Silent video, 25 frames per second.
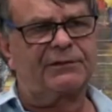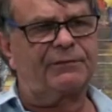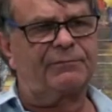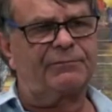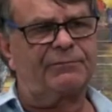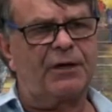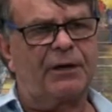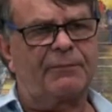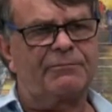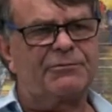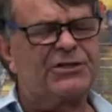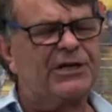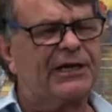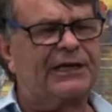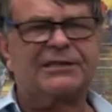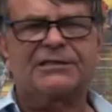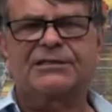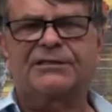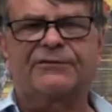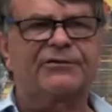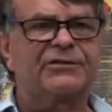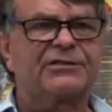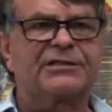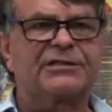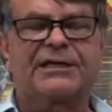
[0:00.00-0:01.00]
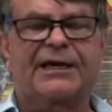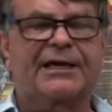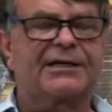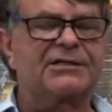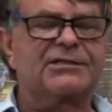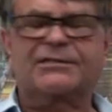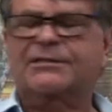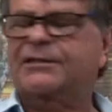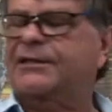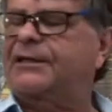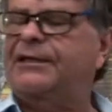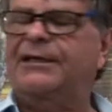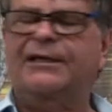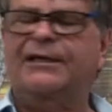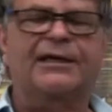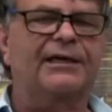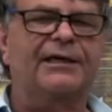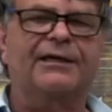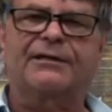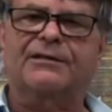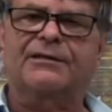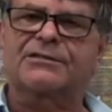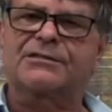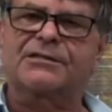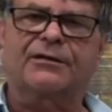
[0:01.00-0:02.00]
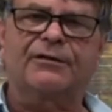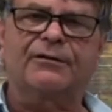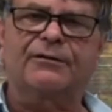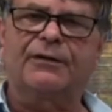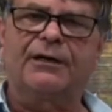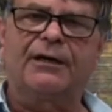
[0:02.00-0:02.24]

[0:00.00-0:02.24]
objectivity has to kick in. So